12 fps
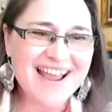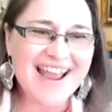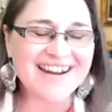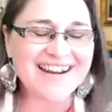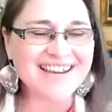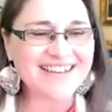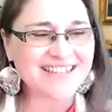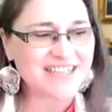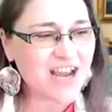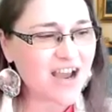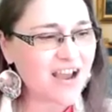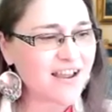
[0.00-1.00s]
And
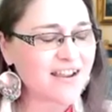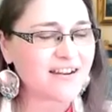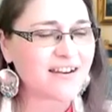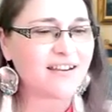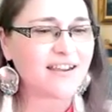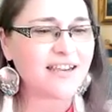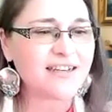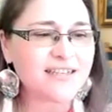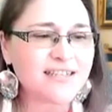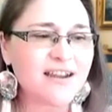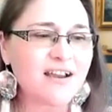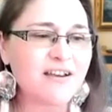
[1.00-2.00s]
he
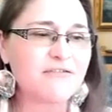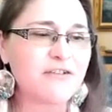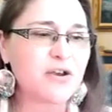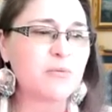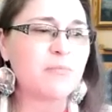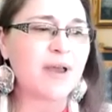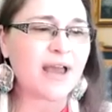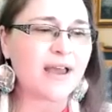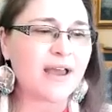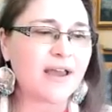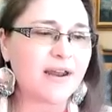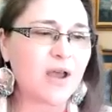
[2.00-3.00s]
does not feel
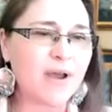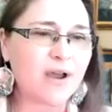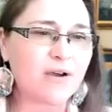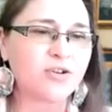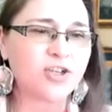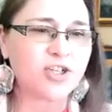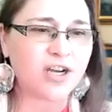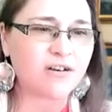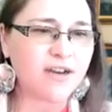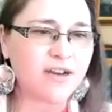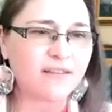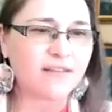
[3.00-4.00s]
bad about
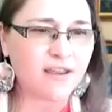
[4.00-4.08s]
sharing the